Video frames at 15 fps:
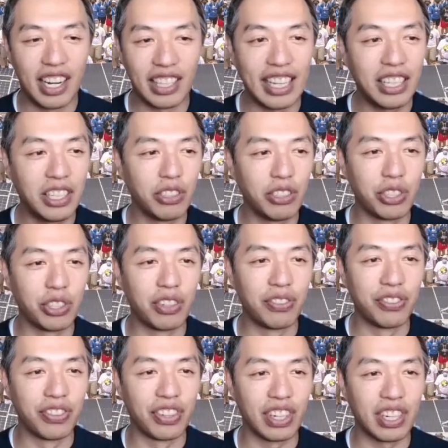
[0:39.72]
thank you, Joel,
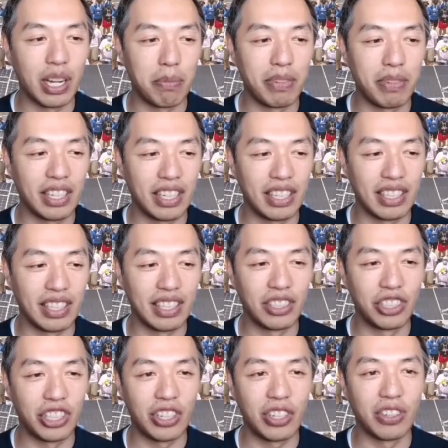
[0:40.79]
for coming and
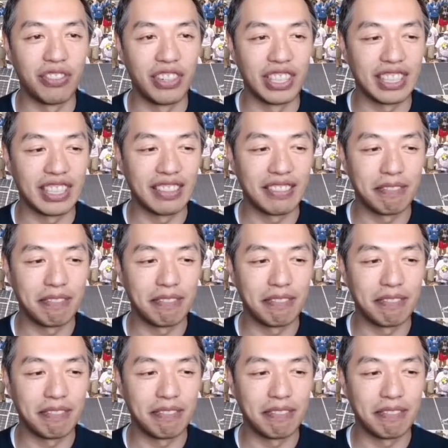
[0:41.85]
sharing with us.